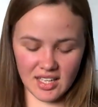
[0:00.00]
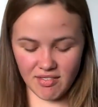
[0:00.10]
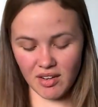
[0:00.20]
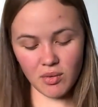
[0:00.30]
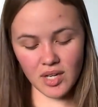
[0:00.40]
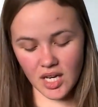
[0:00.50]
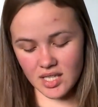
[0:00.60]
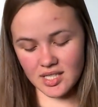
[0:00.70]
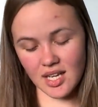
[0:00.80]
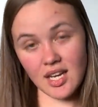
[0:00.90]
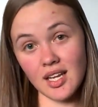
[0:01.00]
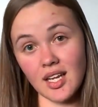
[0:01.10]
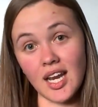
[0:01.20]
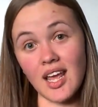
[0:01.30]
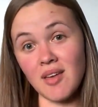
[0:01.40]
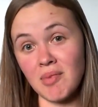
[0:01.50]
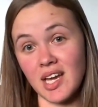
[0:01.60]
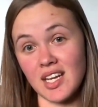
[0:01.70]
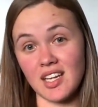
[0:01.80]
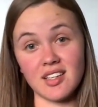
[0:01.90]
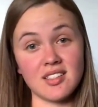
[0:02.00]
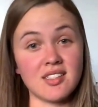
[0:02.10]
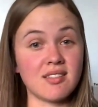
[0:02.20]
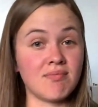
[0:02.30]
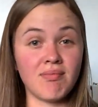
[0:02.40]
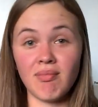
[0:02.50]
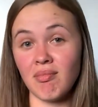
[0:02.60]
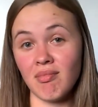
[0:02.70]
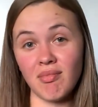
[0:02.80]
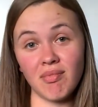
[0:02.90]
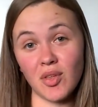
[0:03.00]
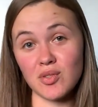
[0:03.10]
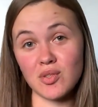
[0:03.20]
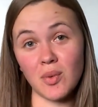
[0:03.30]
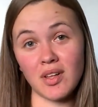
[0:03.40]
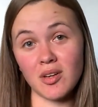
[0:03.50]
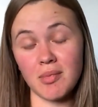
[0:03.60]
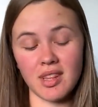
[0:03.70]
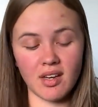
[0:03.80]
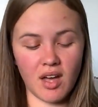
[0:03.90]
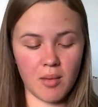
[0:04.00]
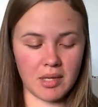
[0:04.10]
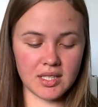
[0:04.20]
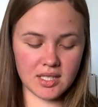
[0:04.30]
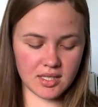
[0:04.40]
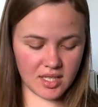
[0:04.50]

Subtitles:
If anyone has any name ideas, those are welcome in the comments.